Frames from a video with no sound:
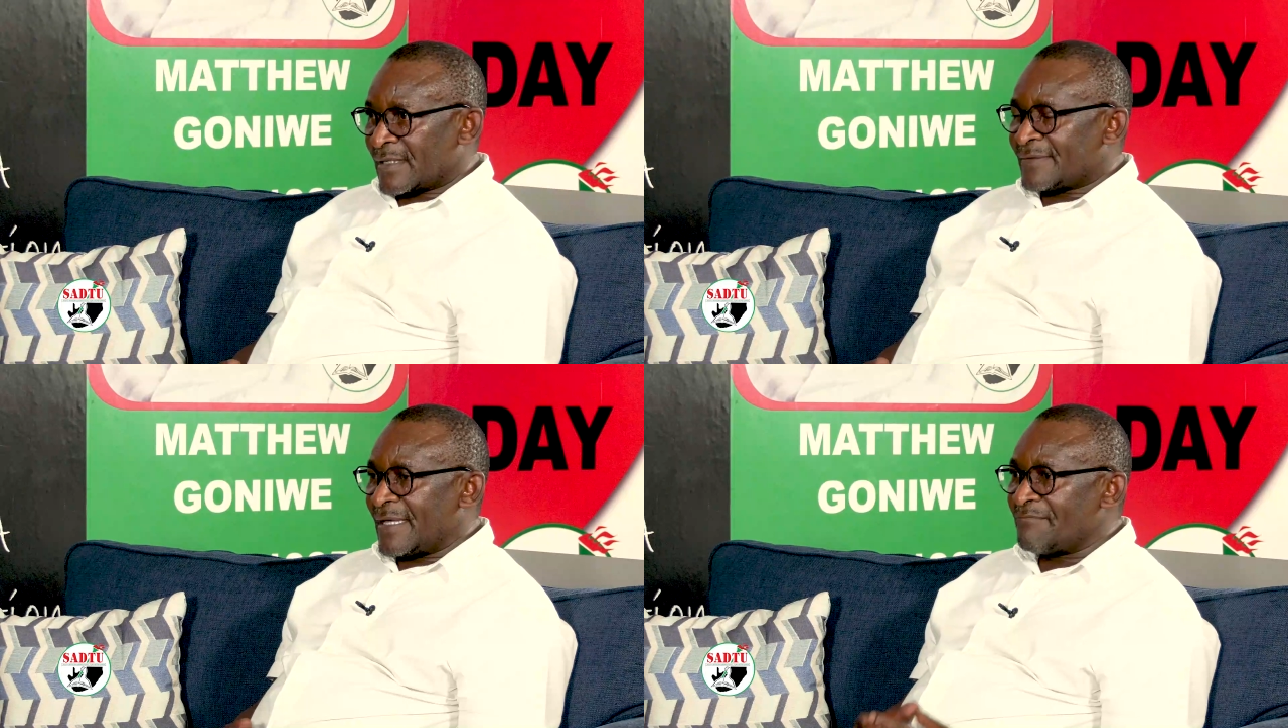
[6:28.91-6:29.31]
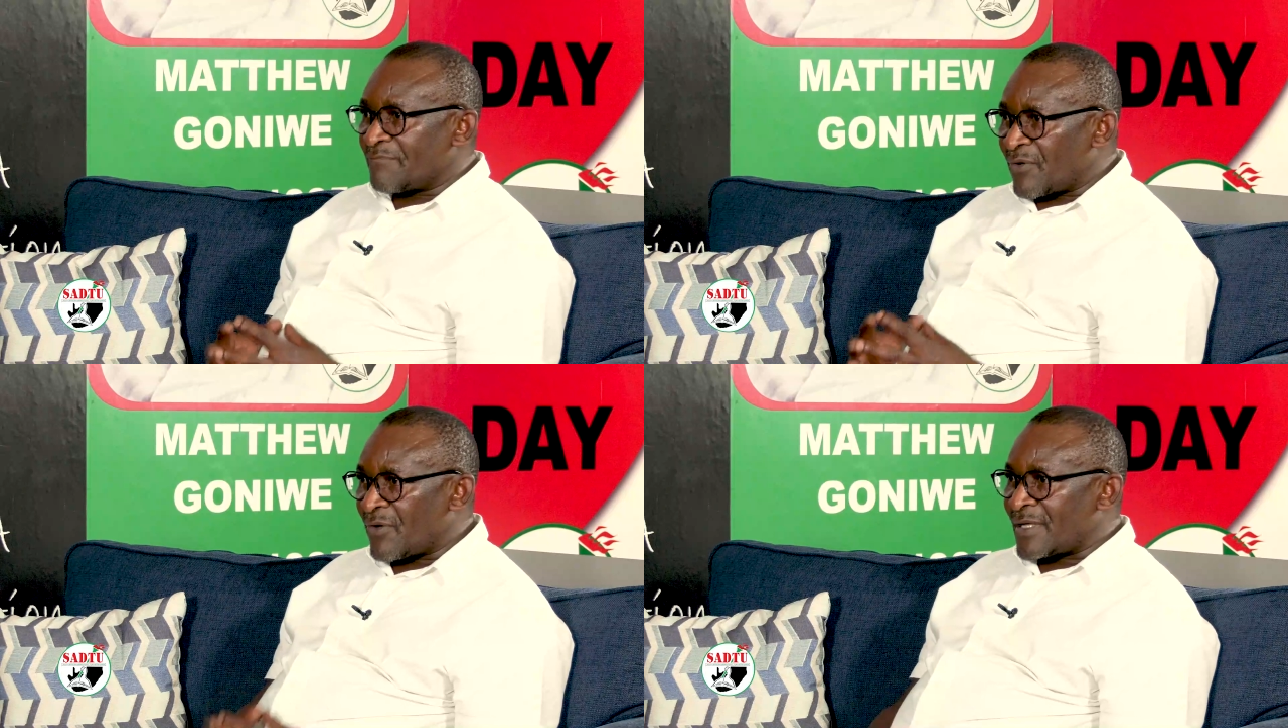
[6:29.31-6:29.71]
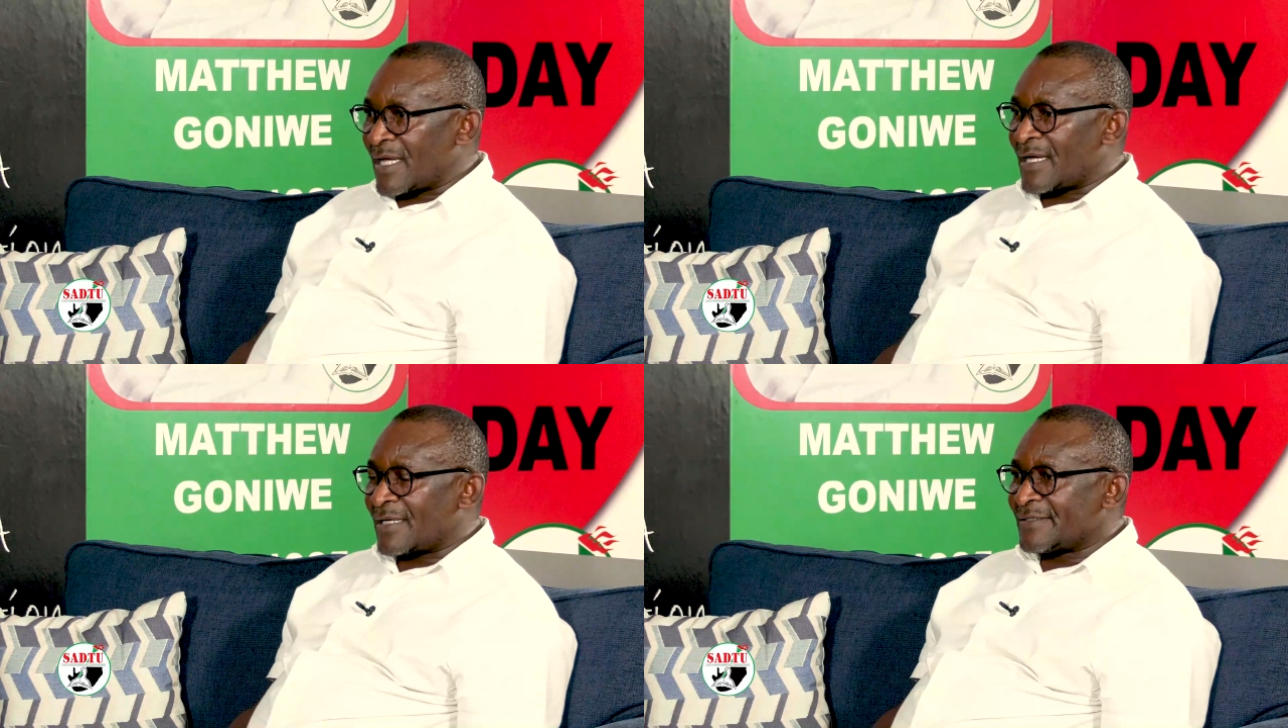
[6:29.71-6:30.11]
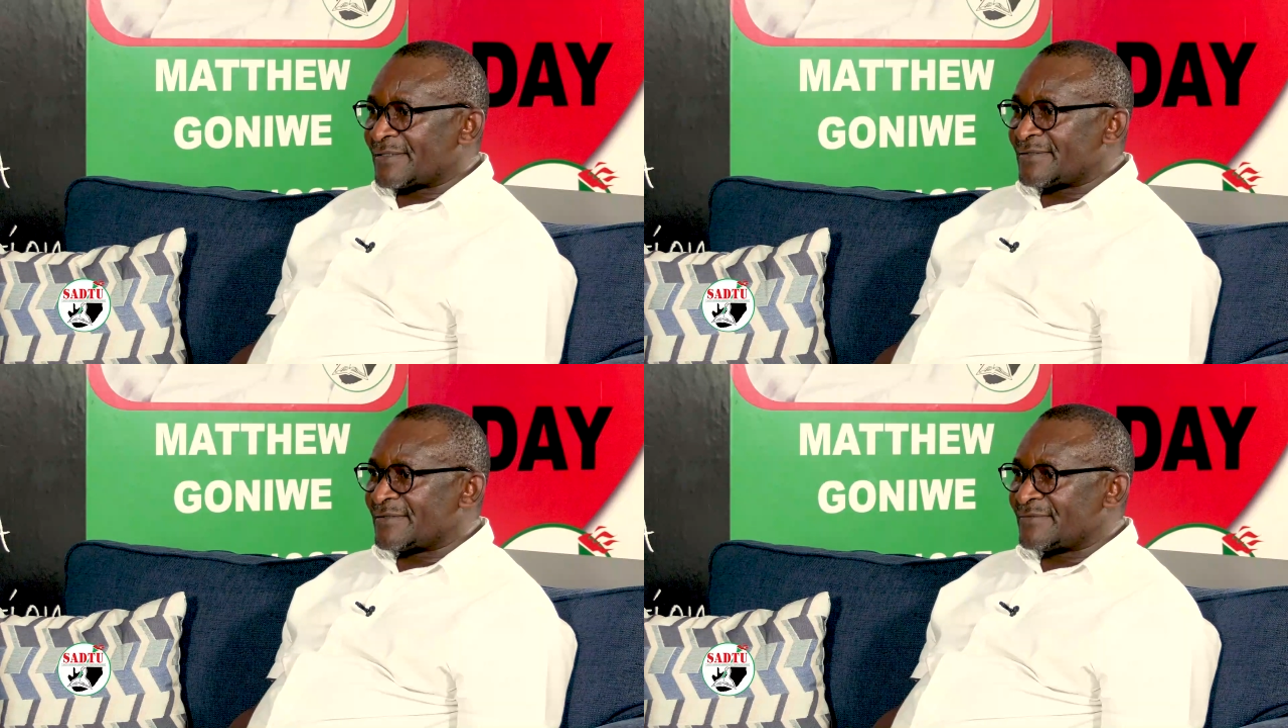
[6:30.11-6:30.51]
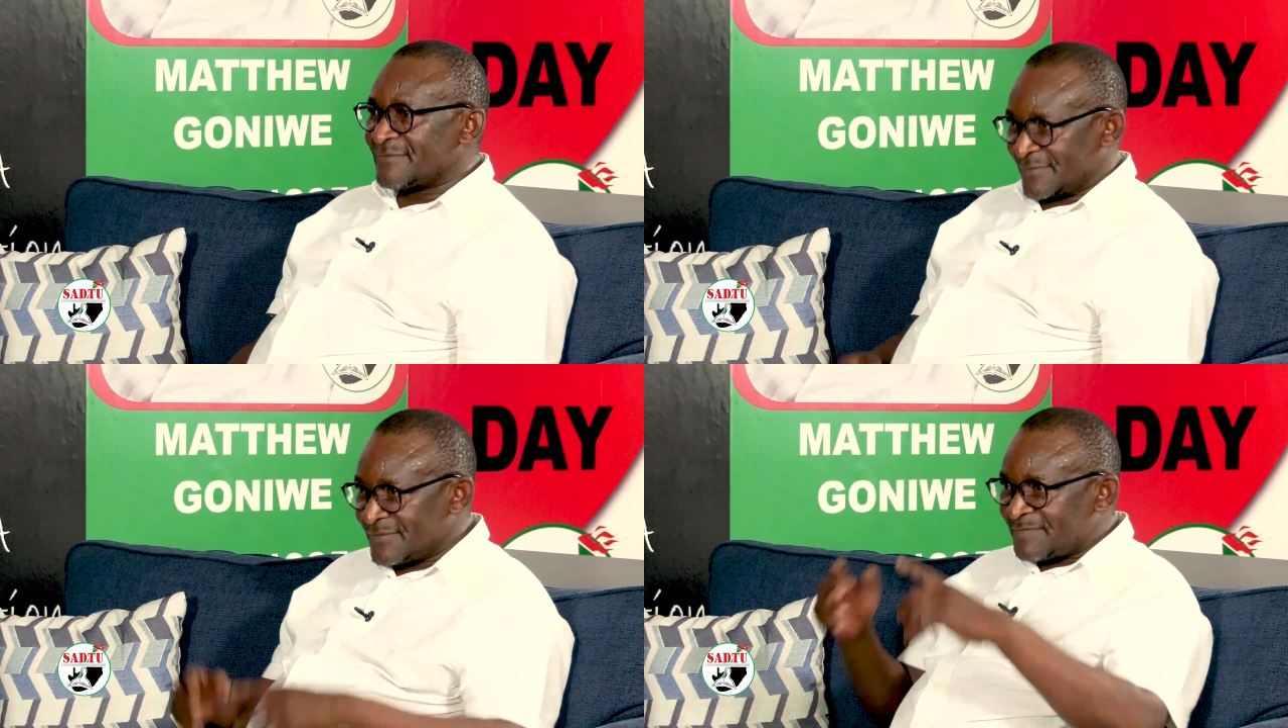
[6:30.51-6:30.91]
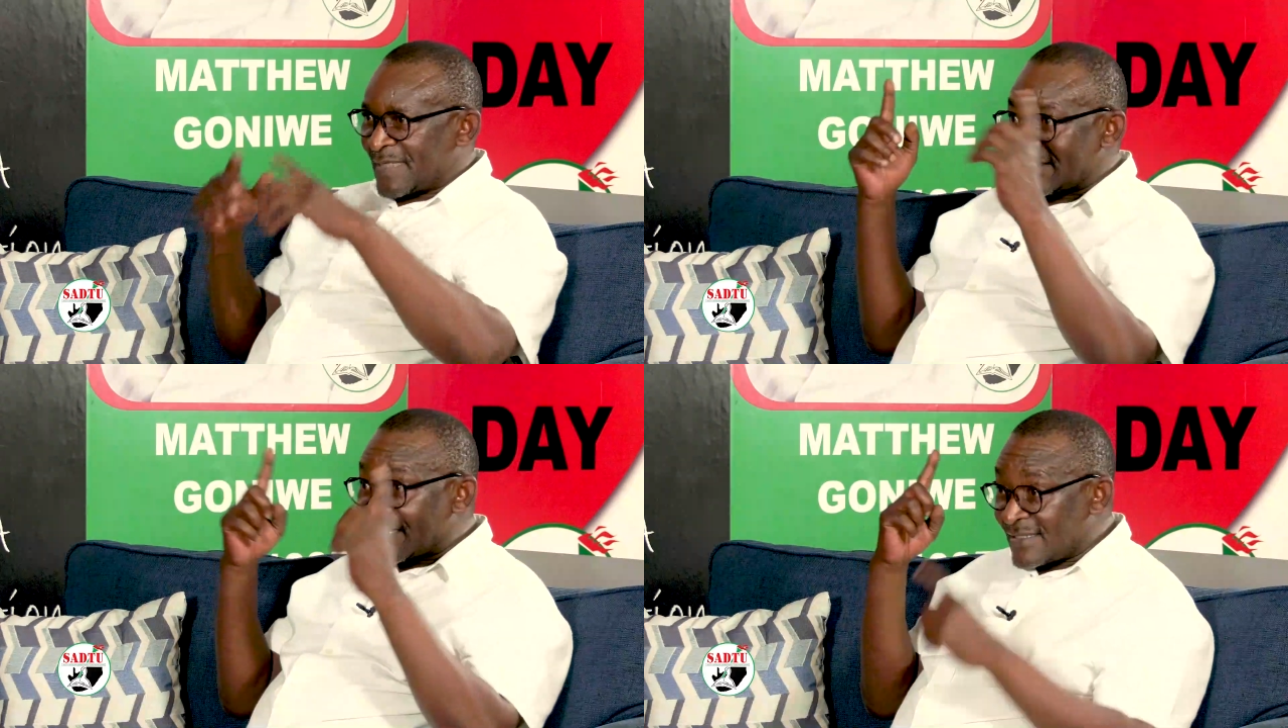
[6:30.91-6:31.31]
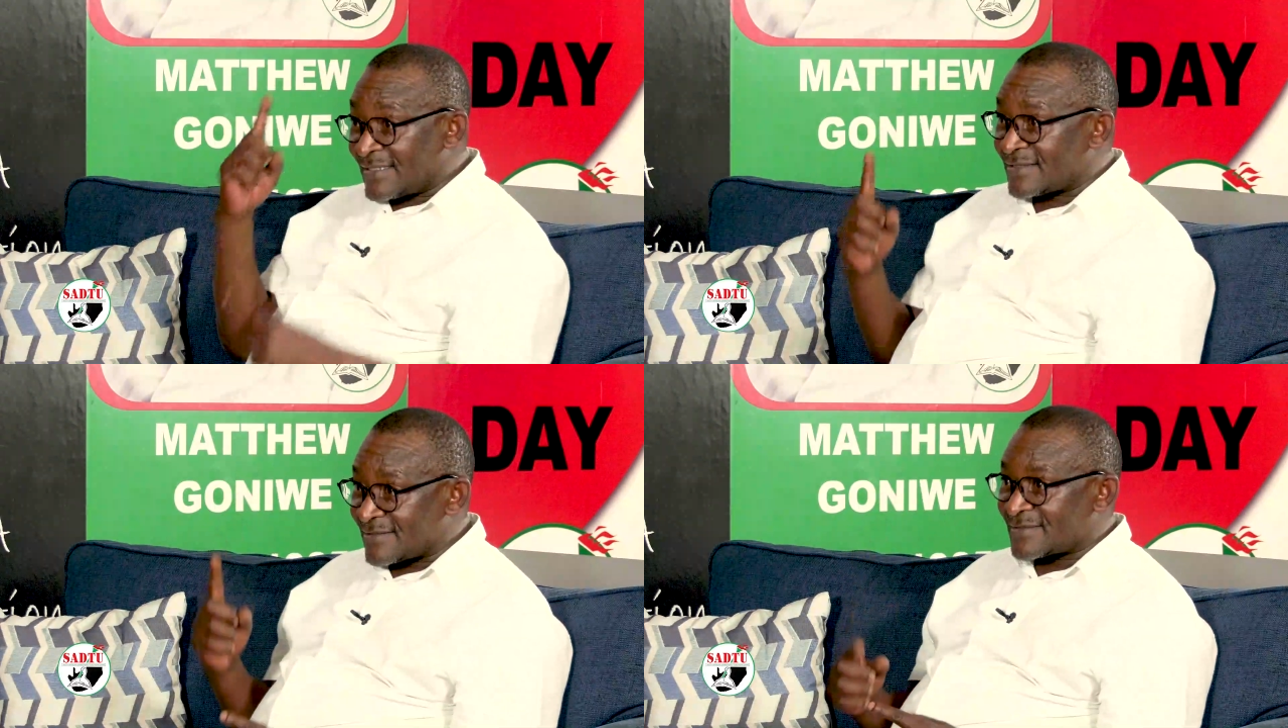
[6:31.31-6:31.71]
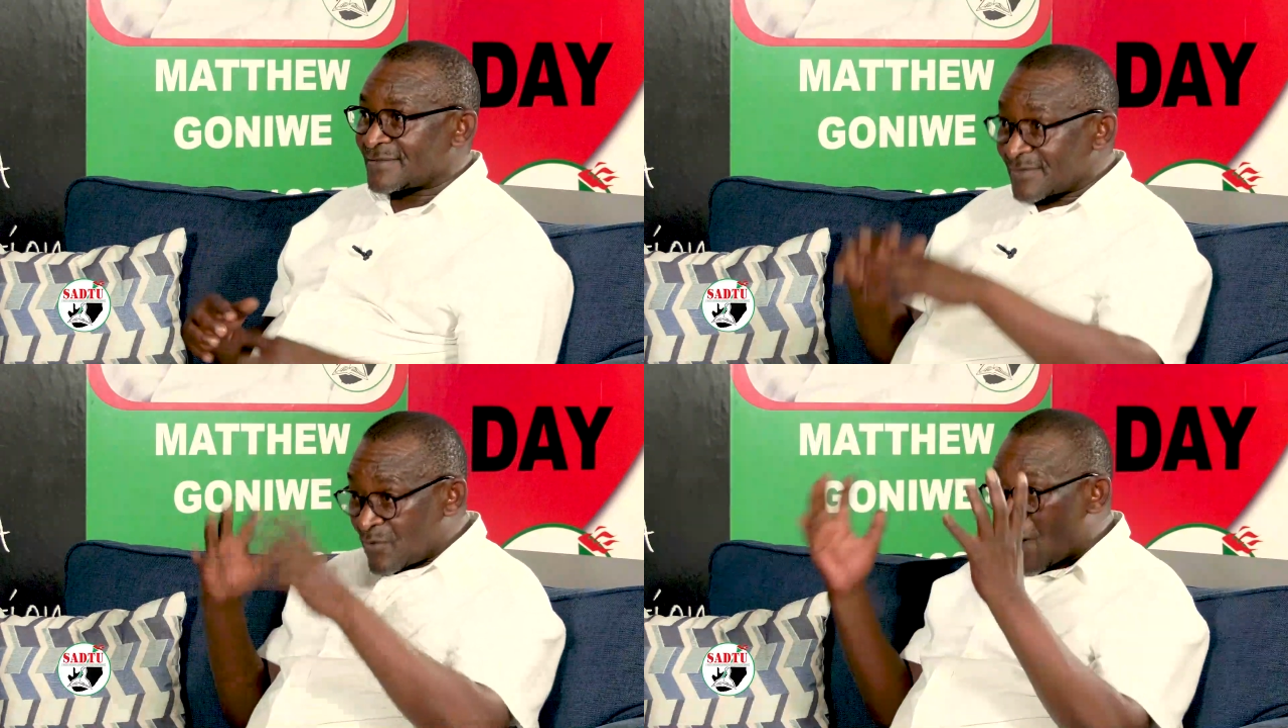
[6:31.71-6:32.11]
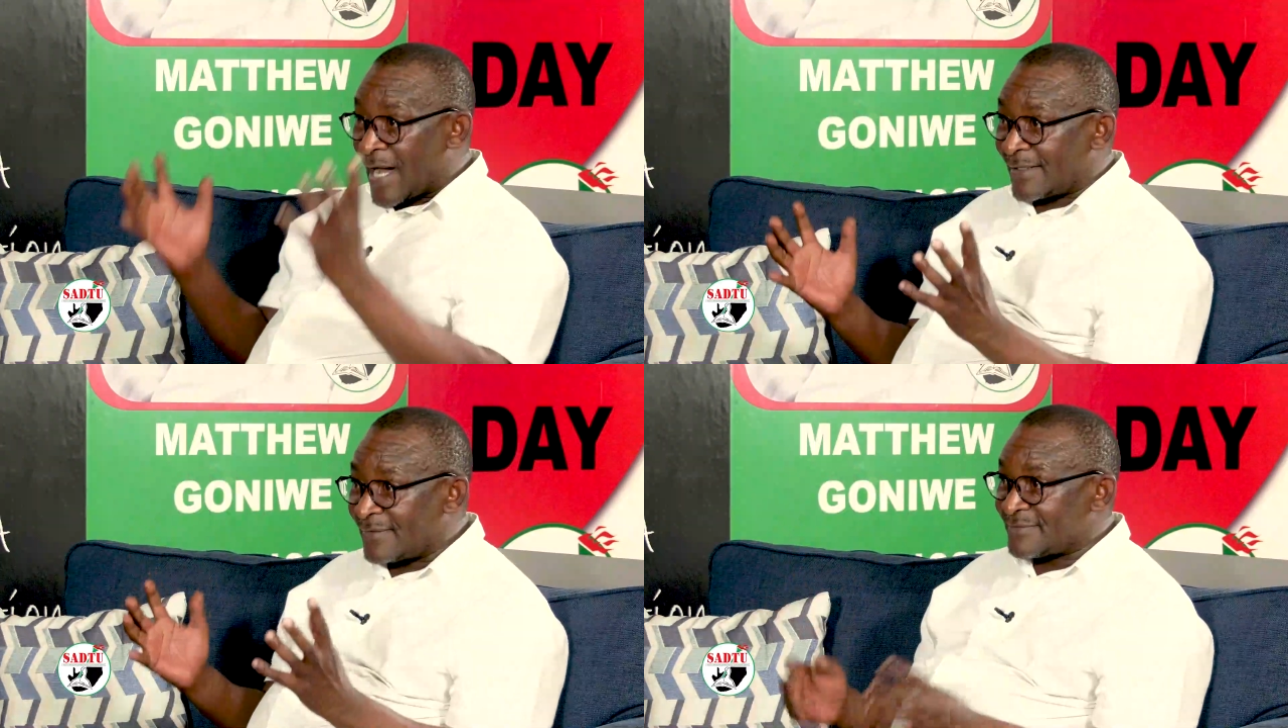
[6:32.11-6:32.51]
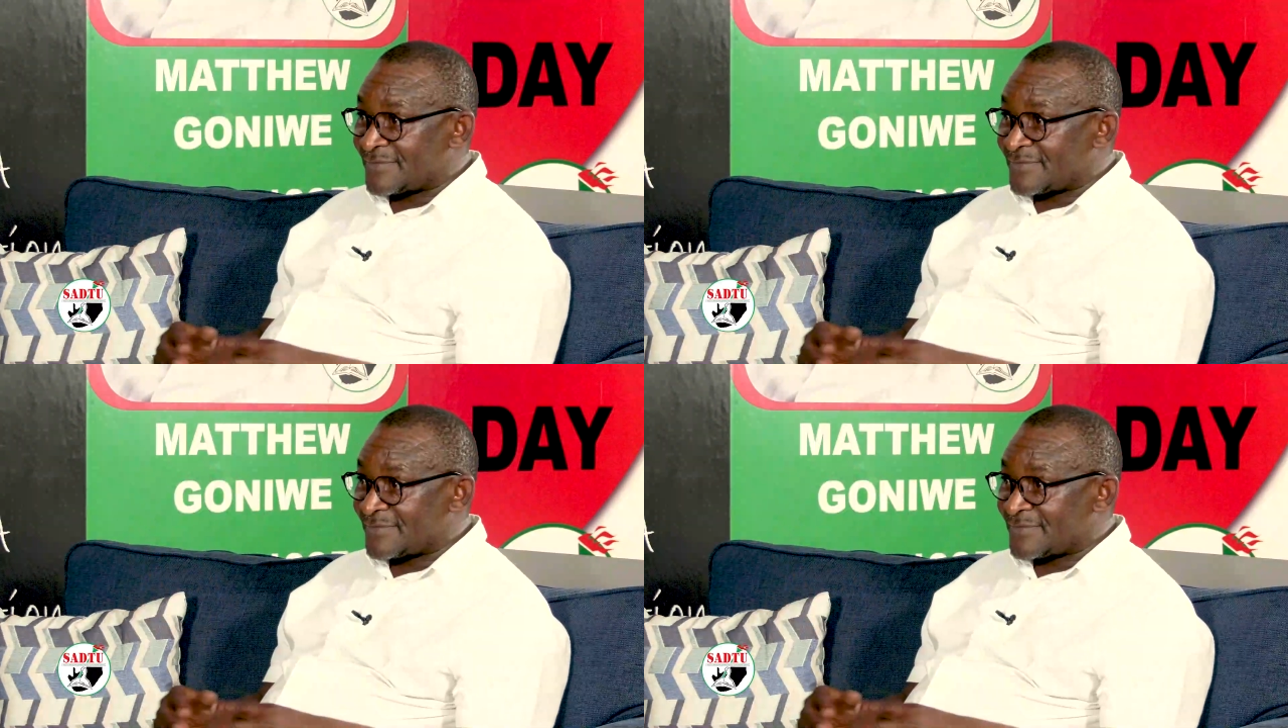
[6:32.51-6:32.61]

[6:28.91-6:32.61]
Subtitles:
The employer basically is one,